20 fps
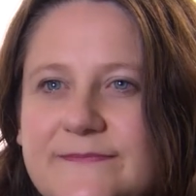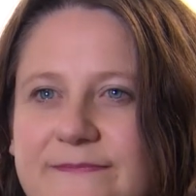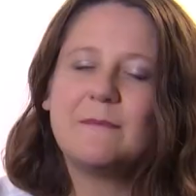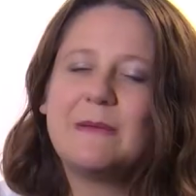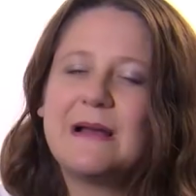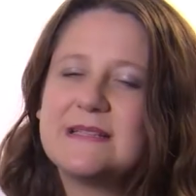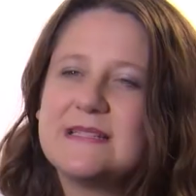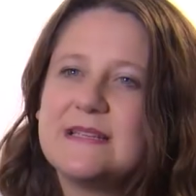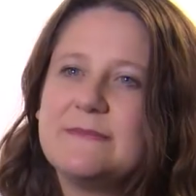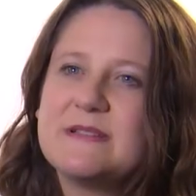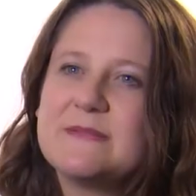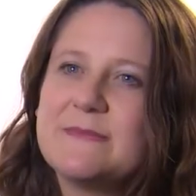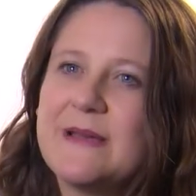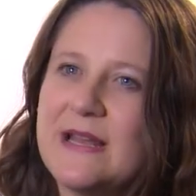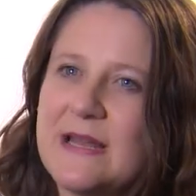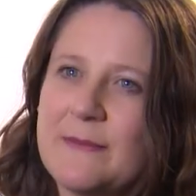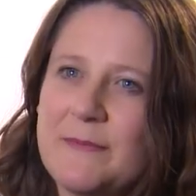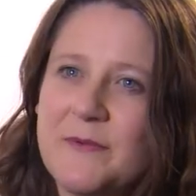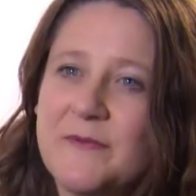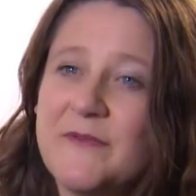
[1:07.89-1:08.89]
My team is
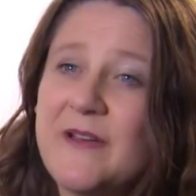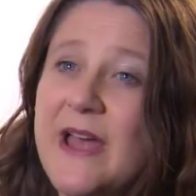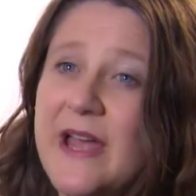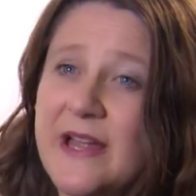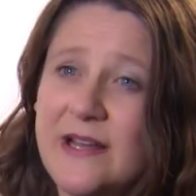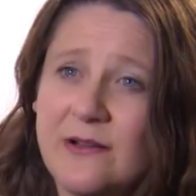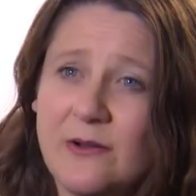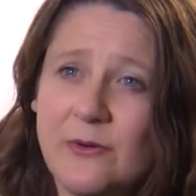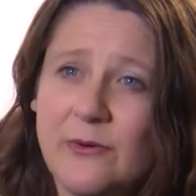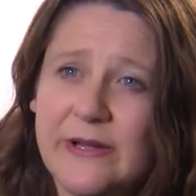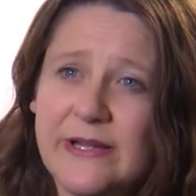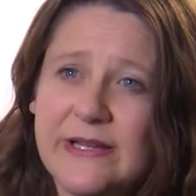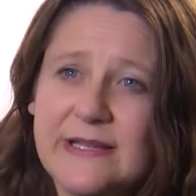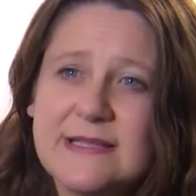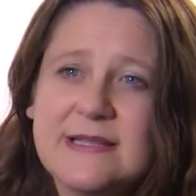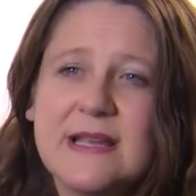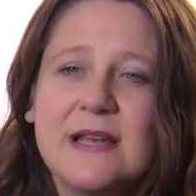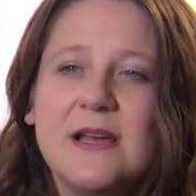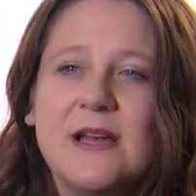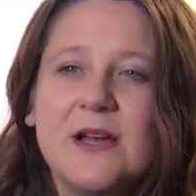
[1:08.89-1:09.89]
made up of 8
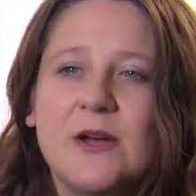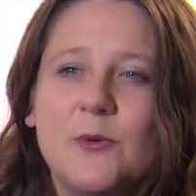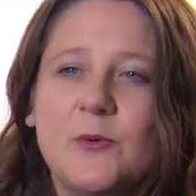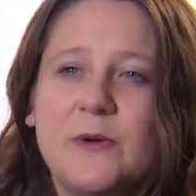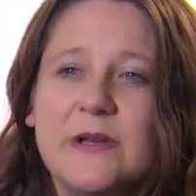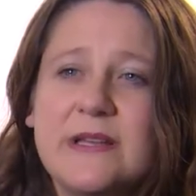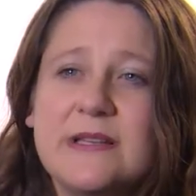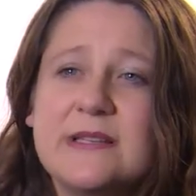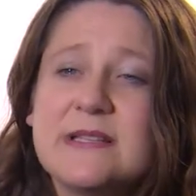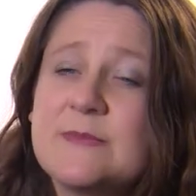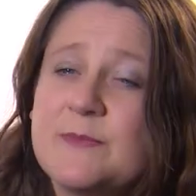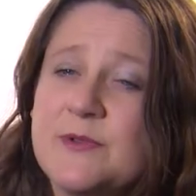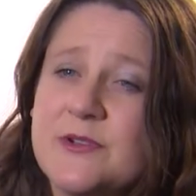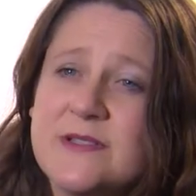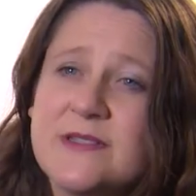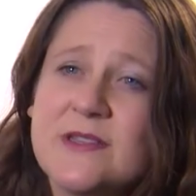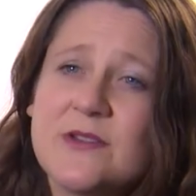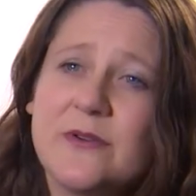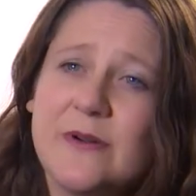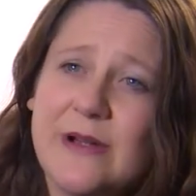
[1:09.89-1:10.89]
lawyers. We
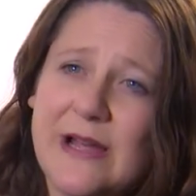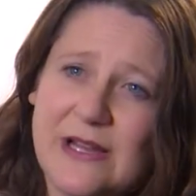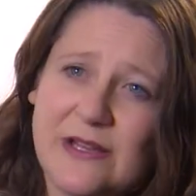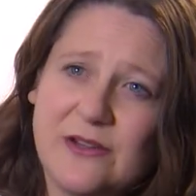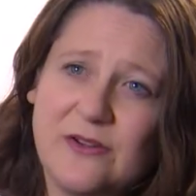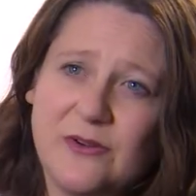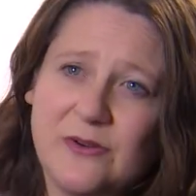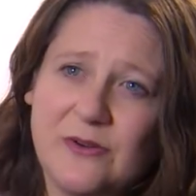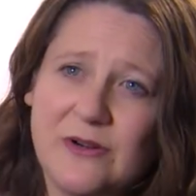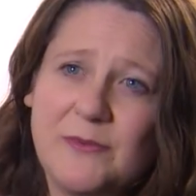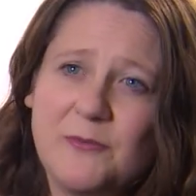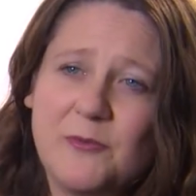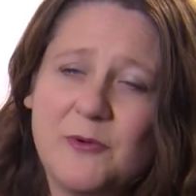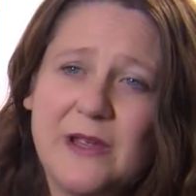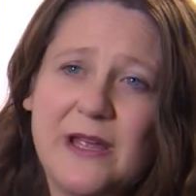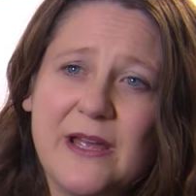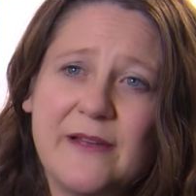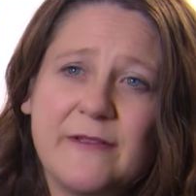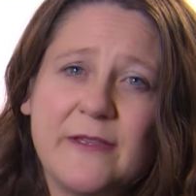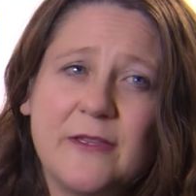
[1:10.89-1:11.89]
disperse throughout Europe.
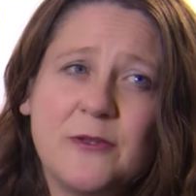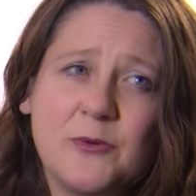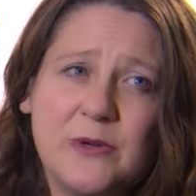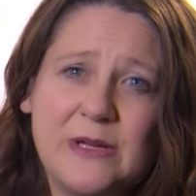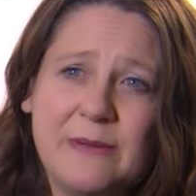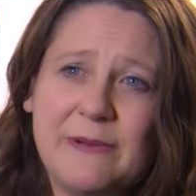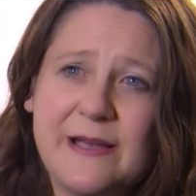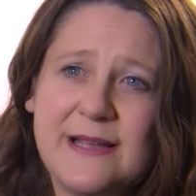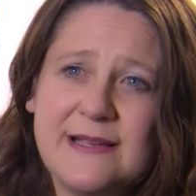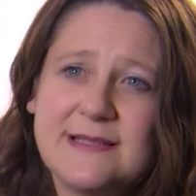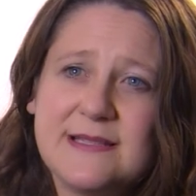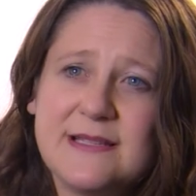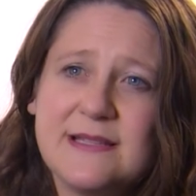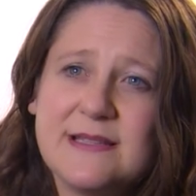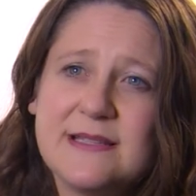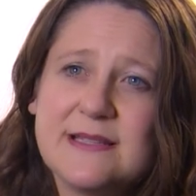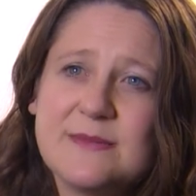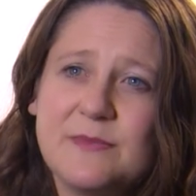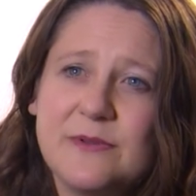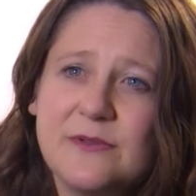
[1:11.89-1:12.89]
We have 3 based in
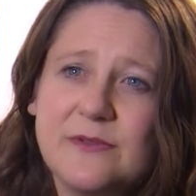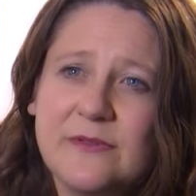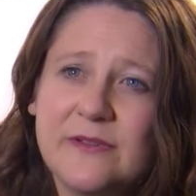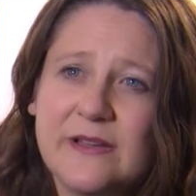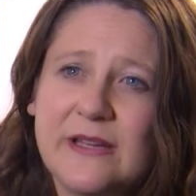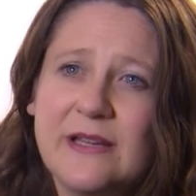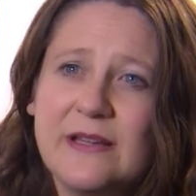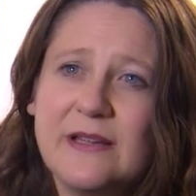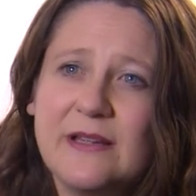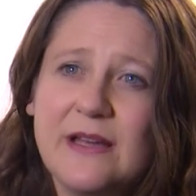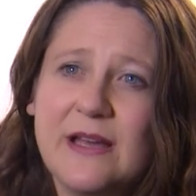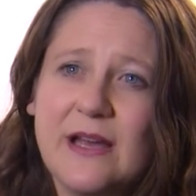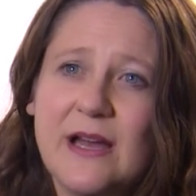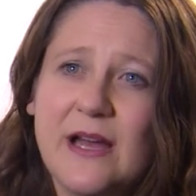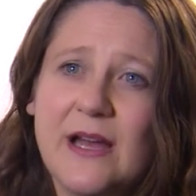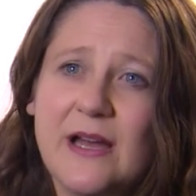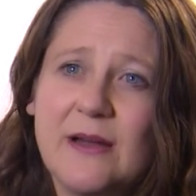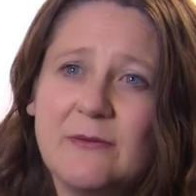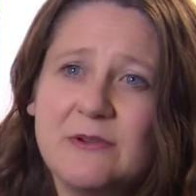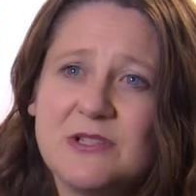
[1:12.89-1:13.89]
this building,
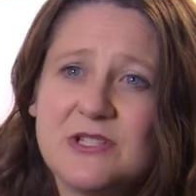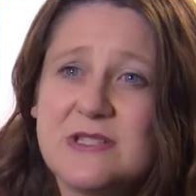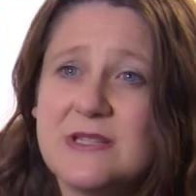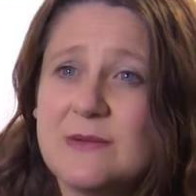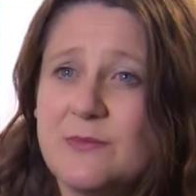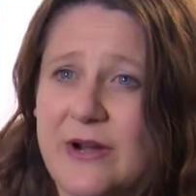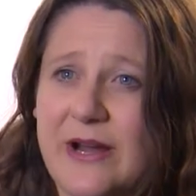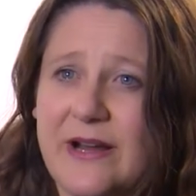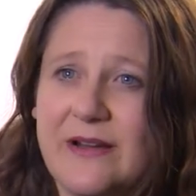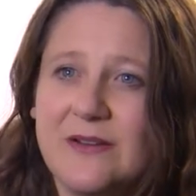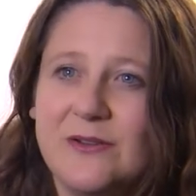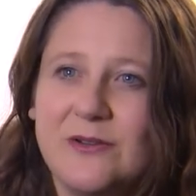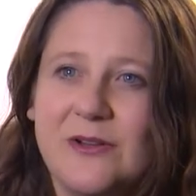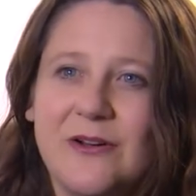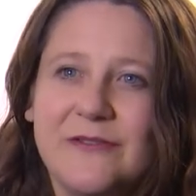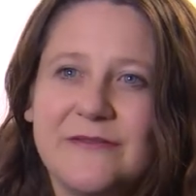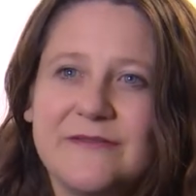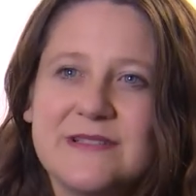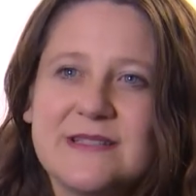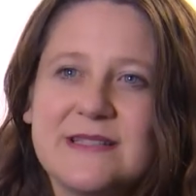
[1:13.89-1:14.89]
which is the Bracknell
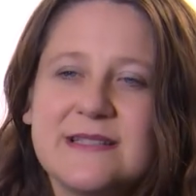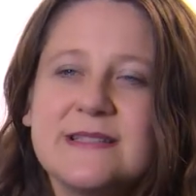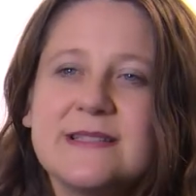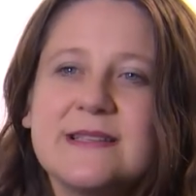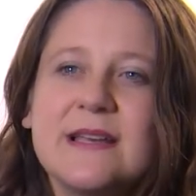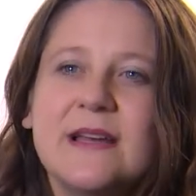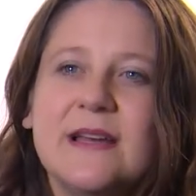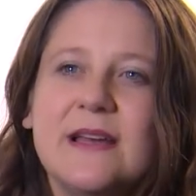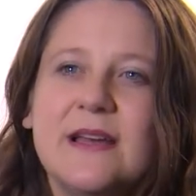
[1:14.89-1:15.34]
offices.